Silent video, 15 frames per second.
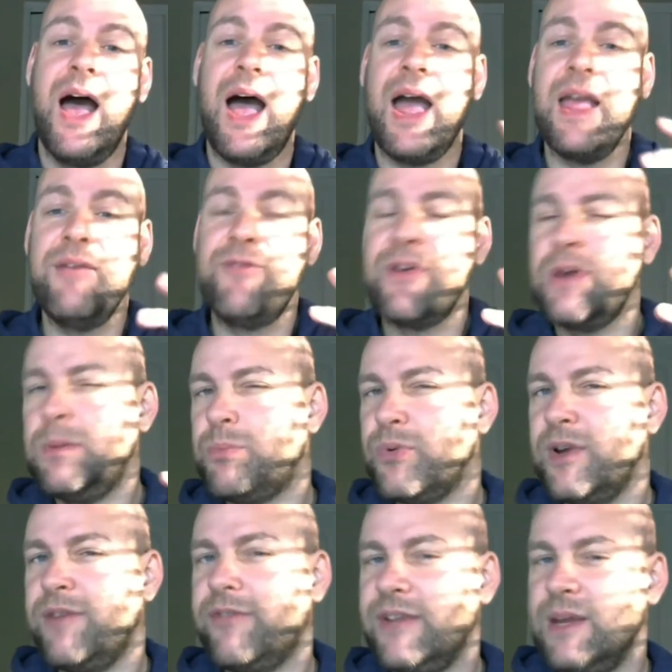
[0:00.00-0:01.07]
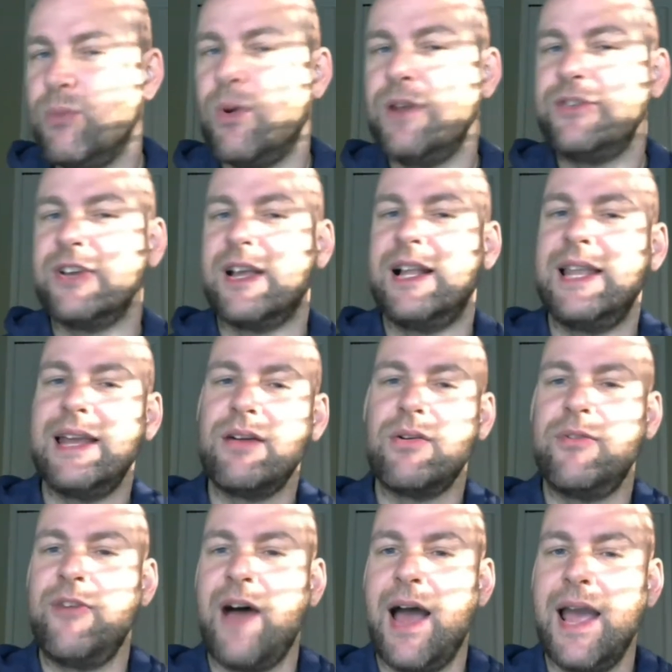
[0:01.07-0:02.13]
I very briefly want to
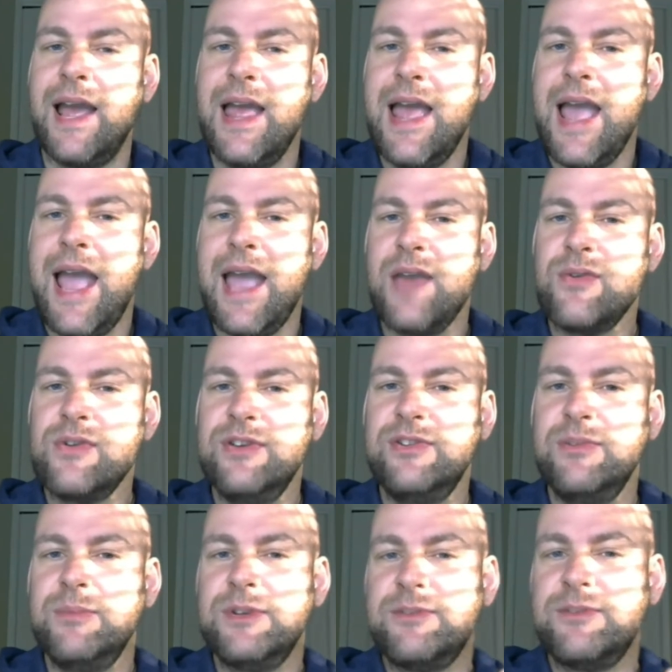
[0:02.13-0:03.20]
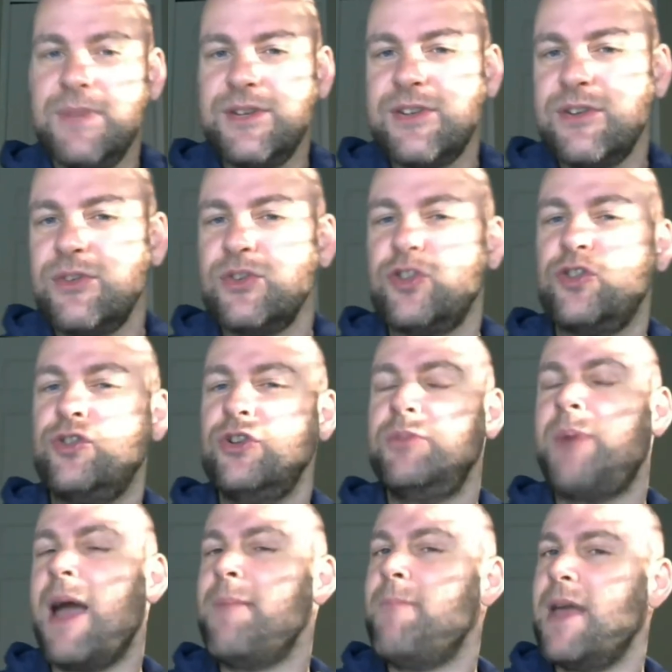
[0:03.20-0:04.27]
clarify anarchism is misunderstood
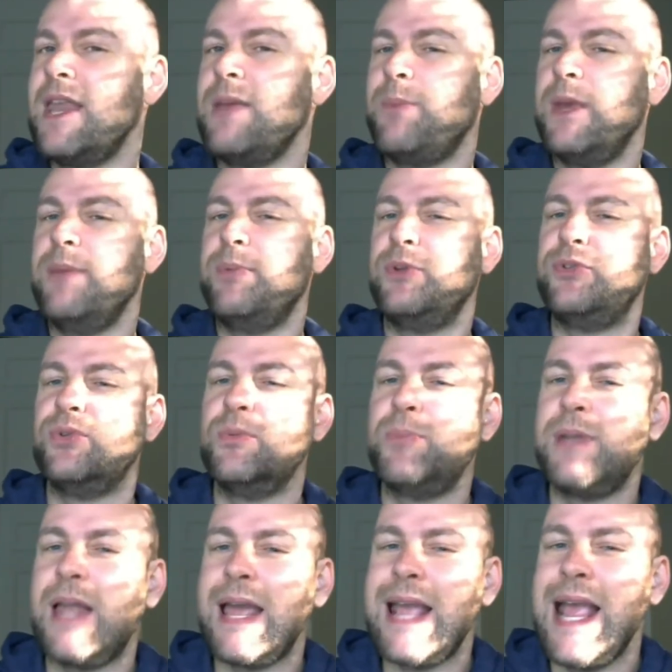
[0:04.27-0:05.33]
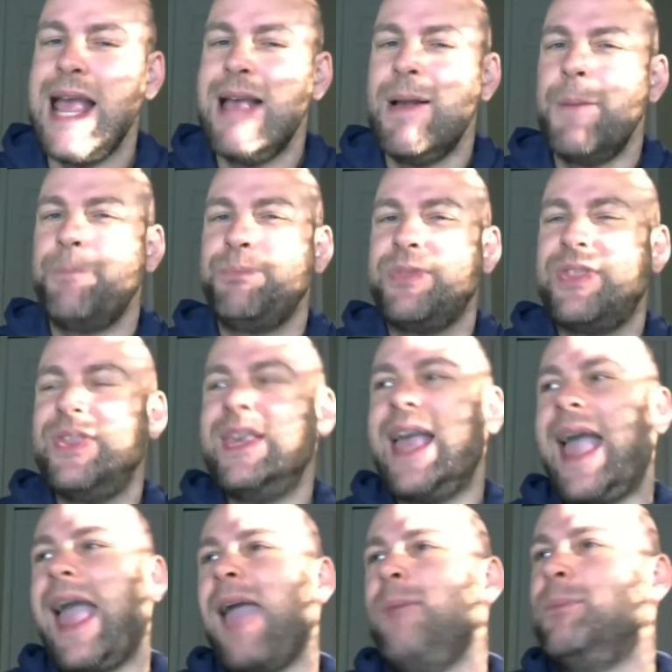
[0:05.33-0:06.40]
by many people to imply the
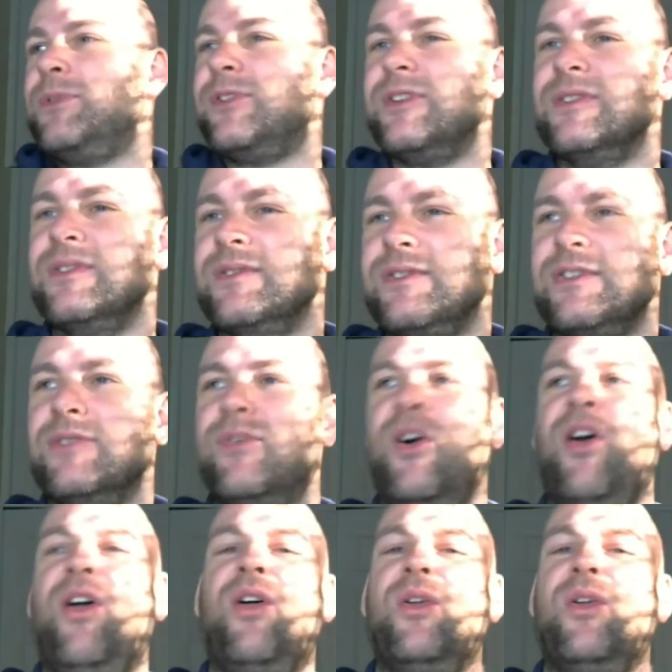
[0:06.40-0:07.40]
absence of all